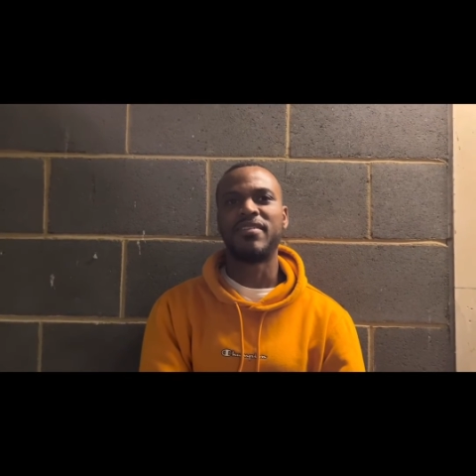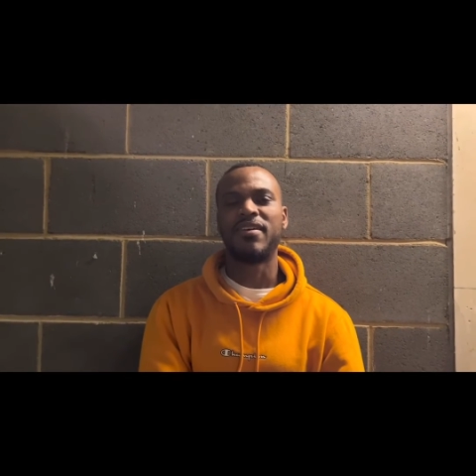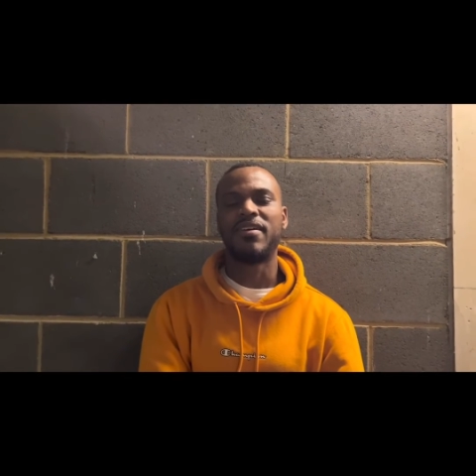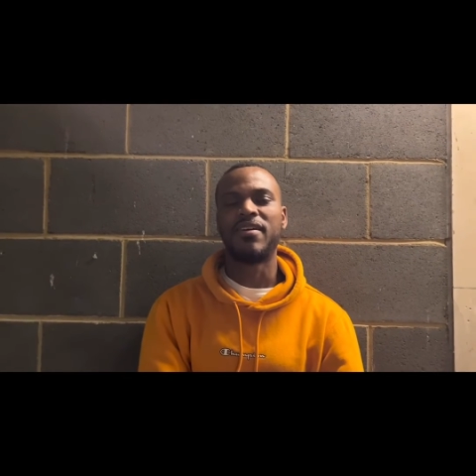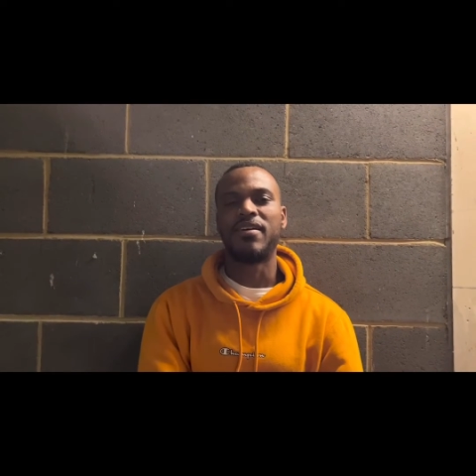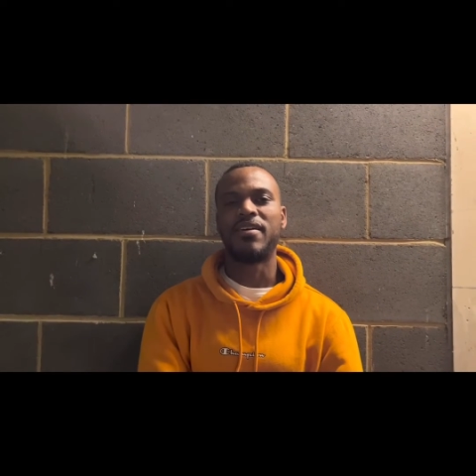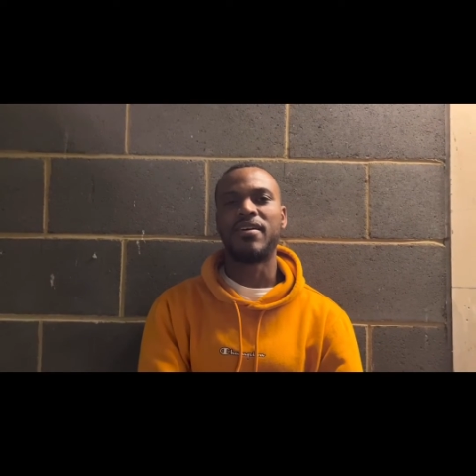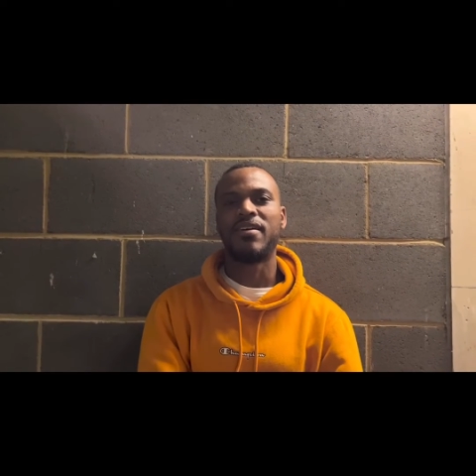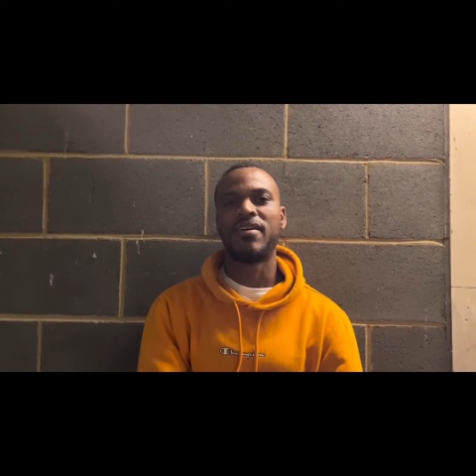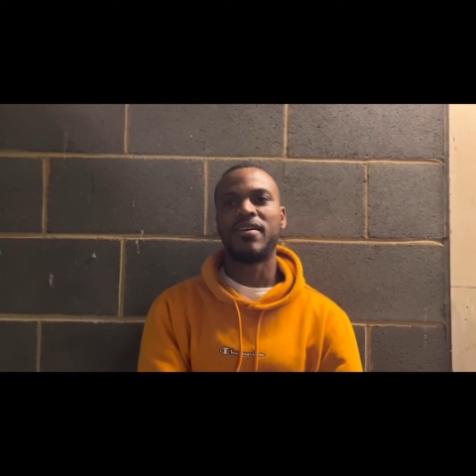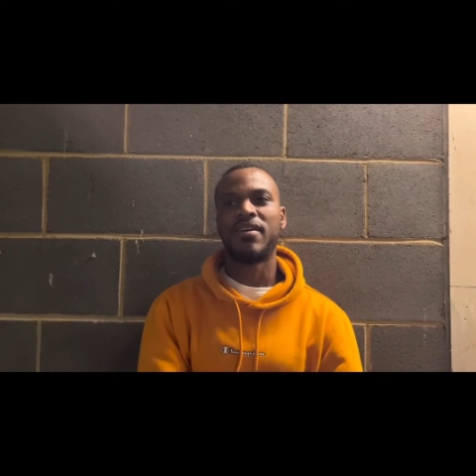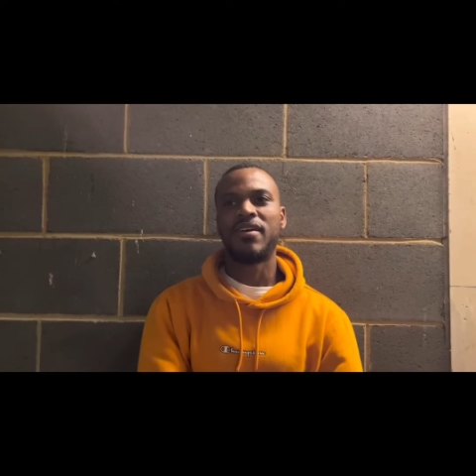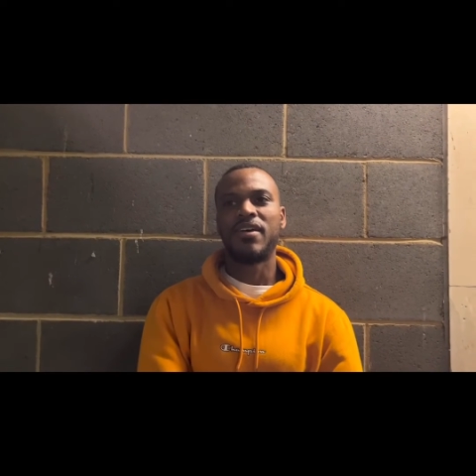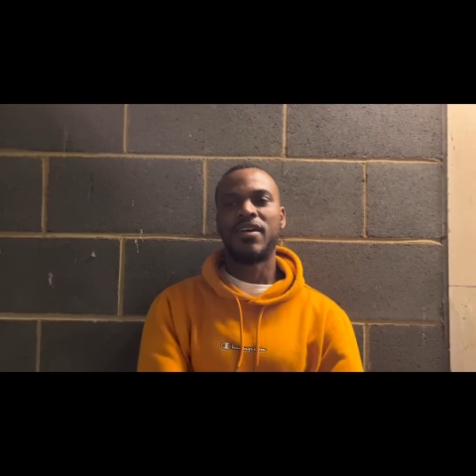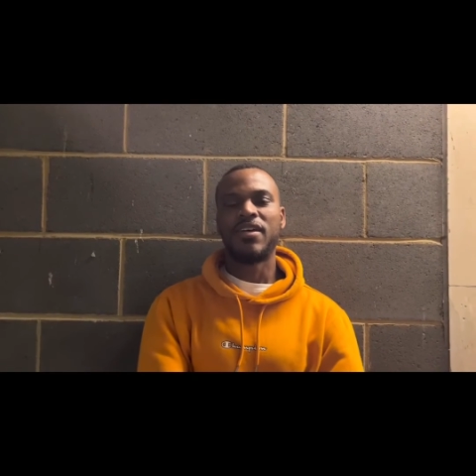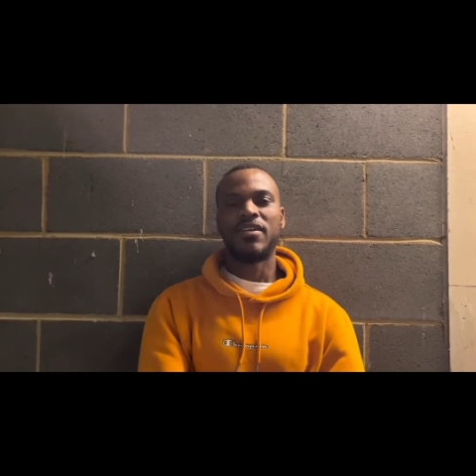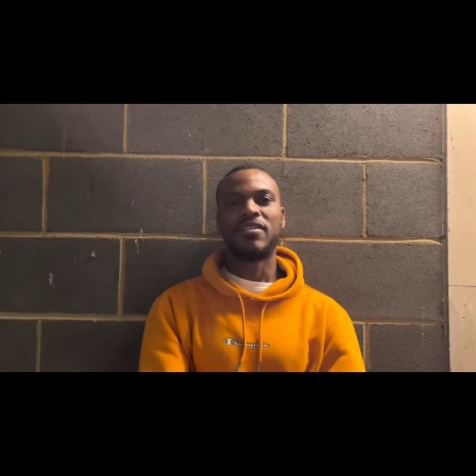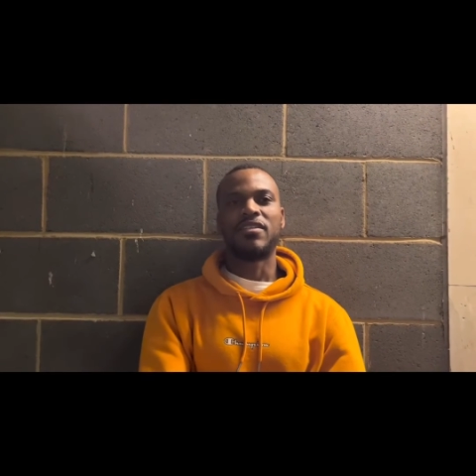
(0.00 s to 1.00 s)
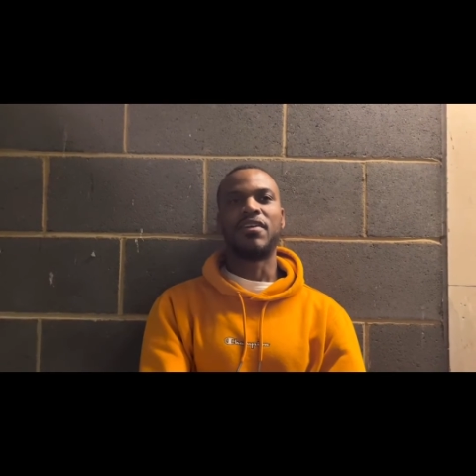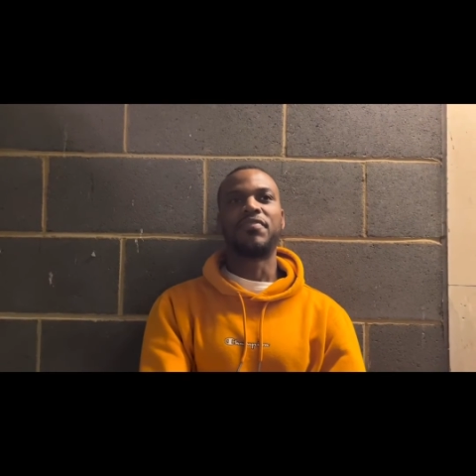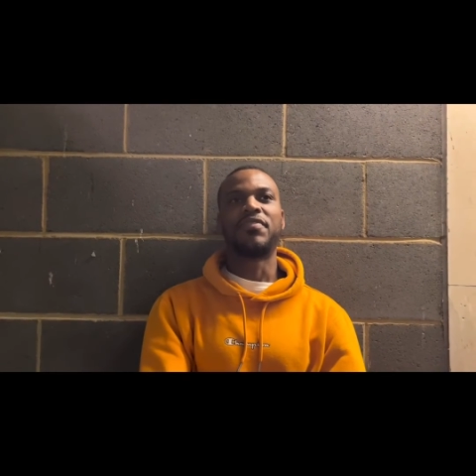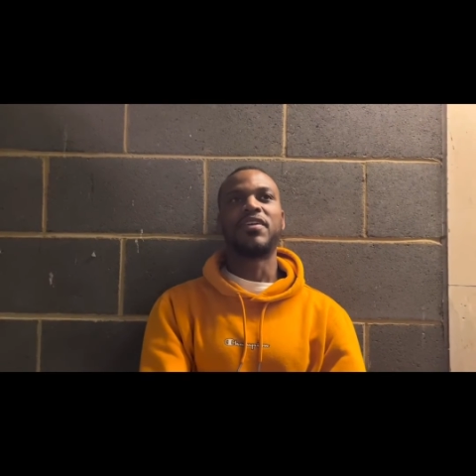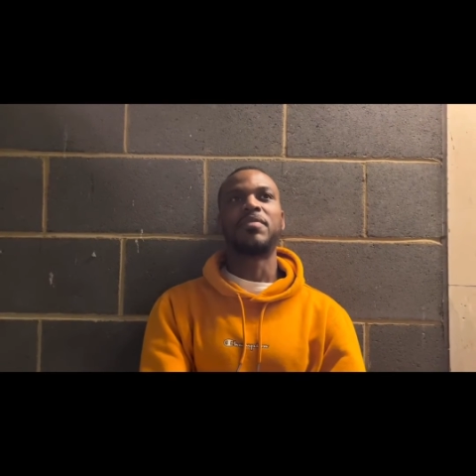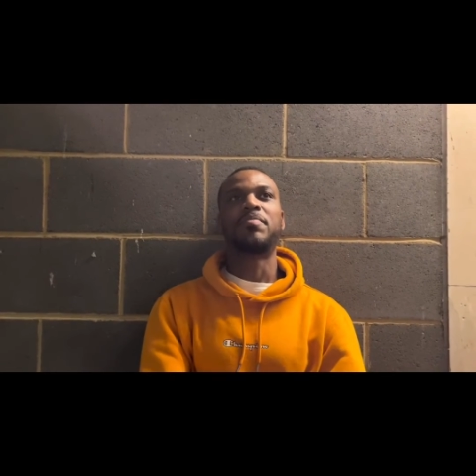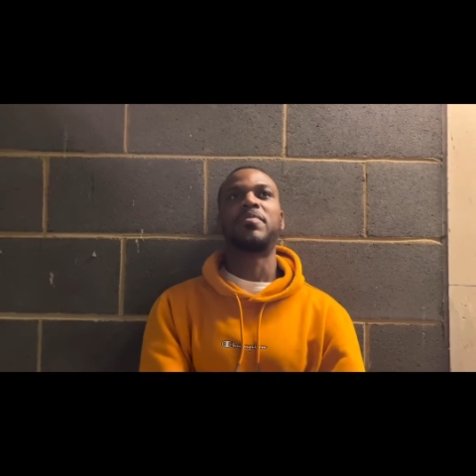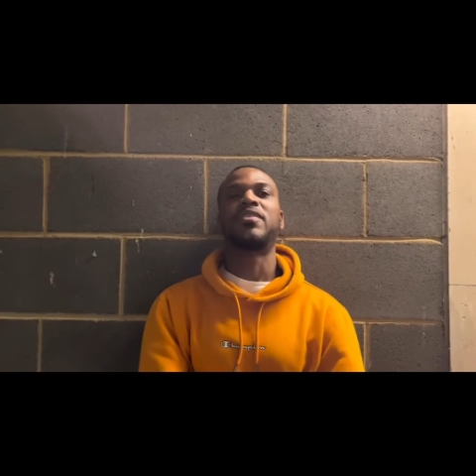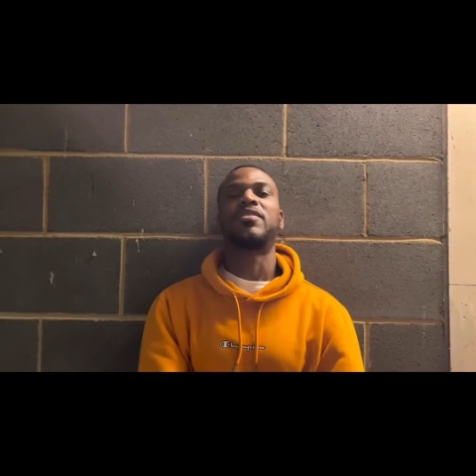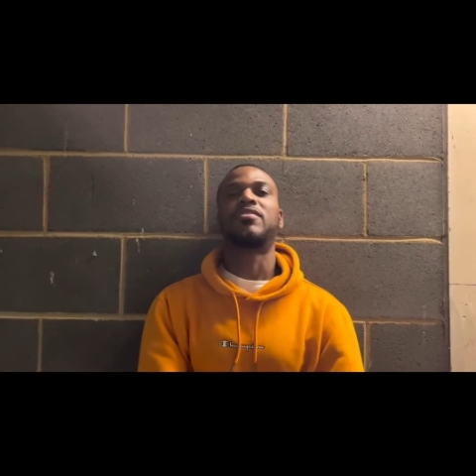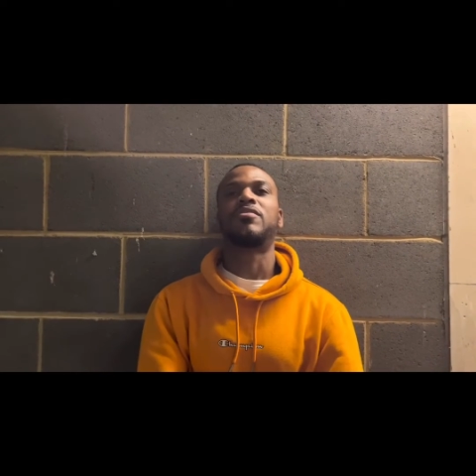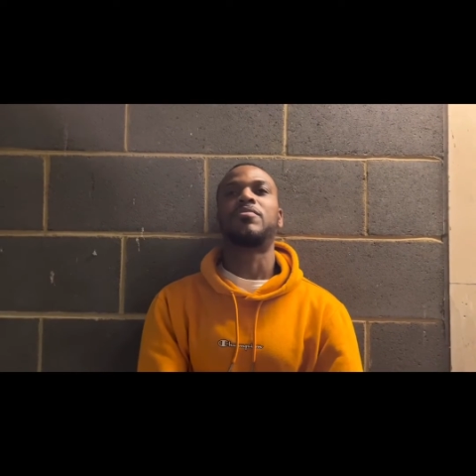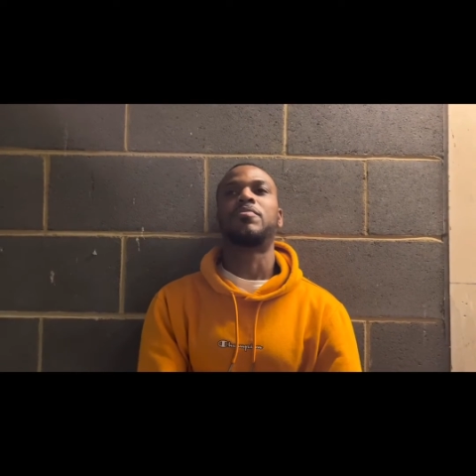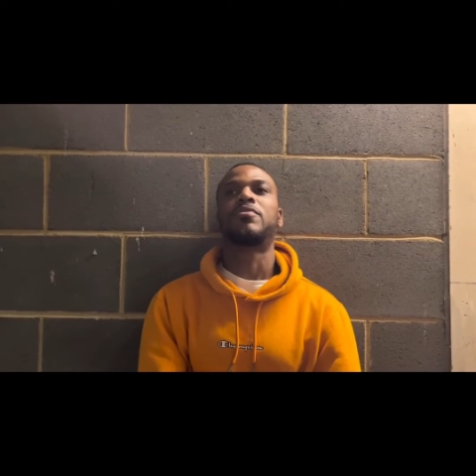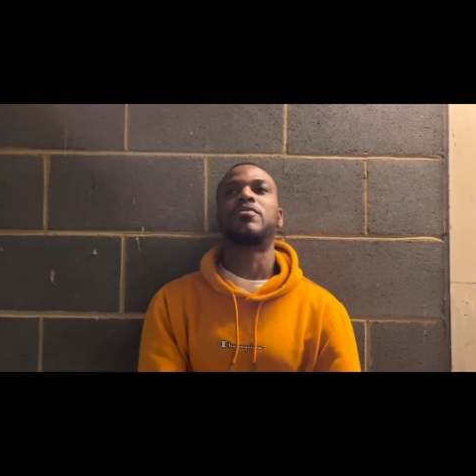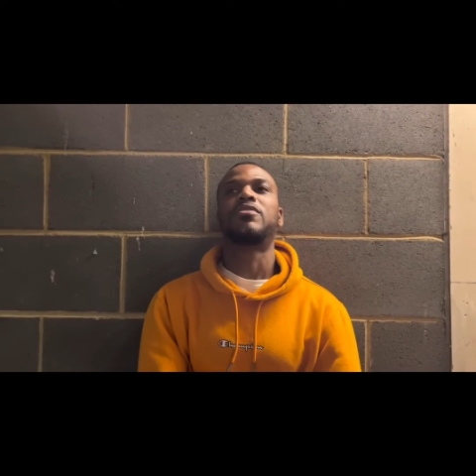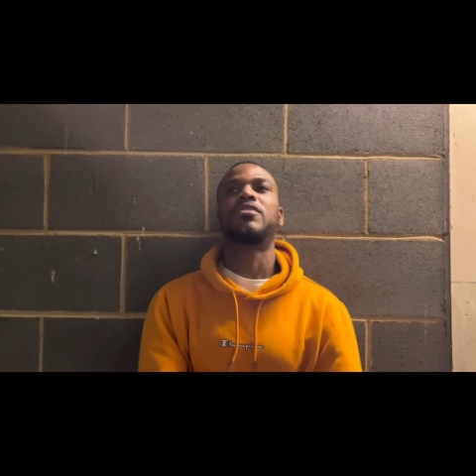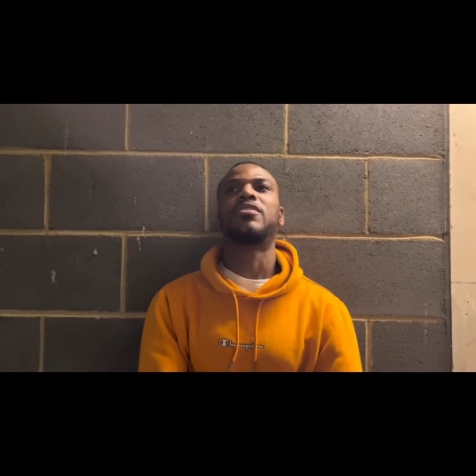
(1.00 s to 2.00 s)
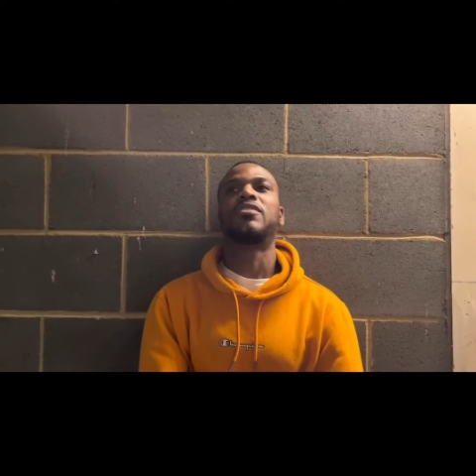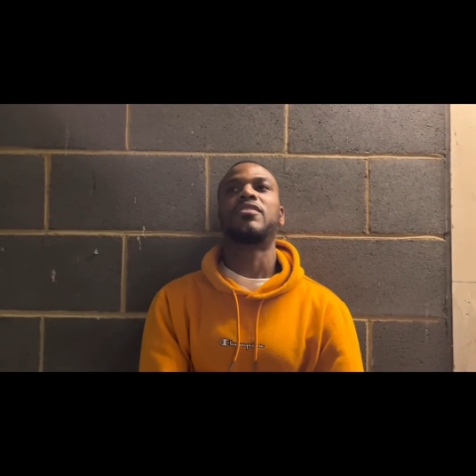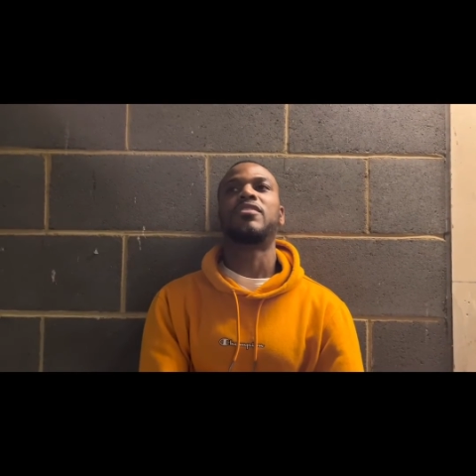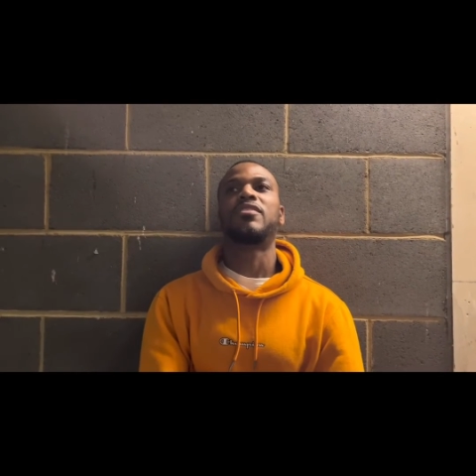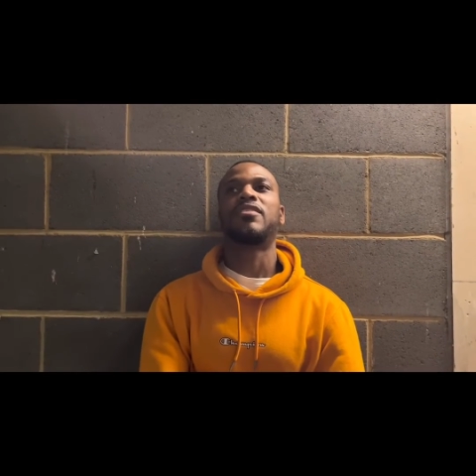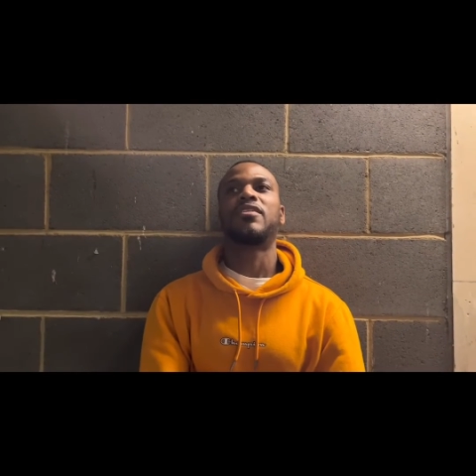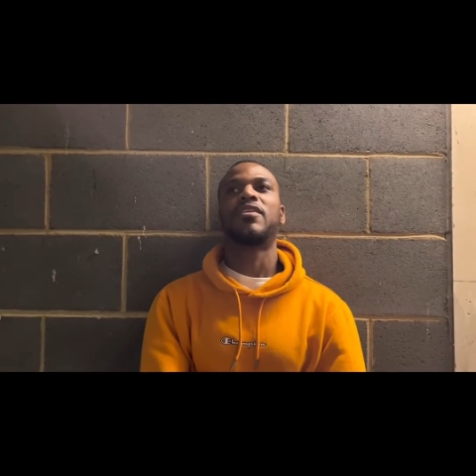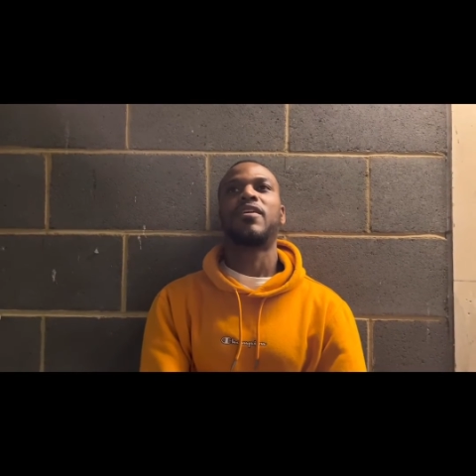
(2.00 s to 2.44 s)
yeah. So I think he beats Triple G.